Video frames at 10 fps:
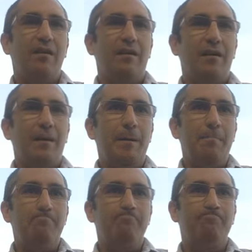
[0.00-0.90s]

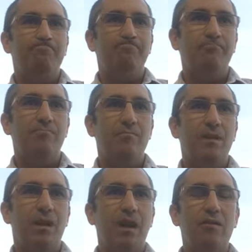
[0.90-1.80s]

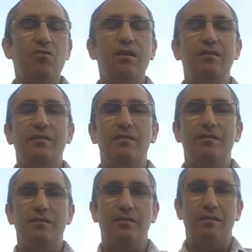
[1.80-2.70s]
I look at it
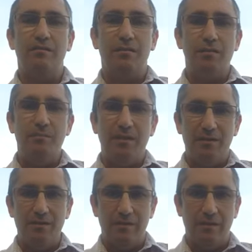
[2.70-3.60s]
in a very
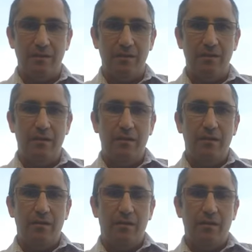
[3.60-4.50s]
personal
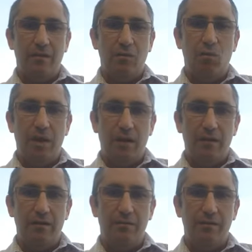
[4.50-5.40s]
way,
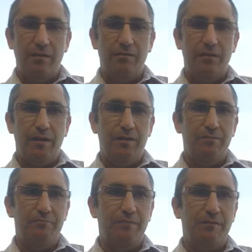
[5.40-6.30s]
in a
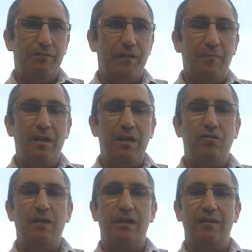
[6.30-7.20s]
very
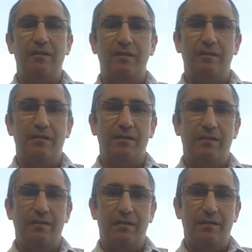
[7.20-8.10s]
family-related
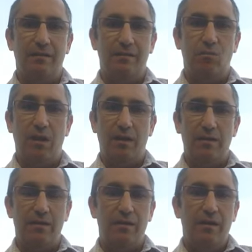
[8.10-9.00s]
way.
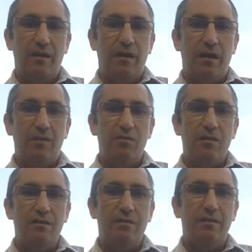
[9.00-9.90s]
I look
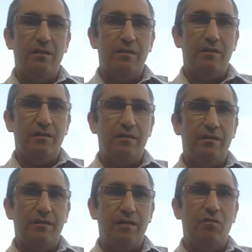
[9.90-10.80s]
at
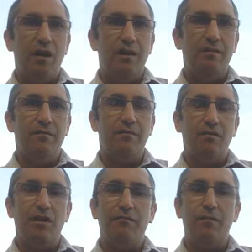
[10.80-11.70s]
the Iran
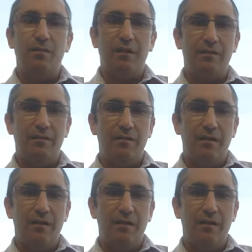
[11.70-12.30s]
government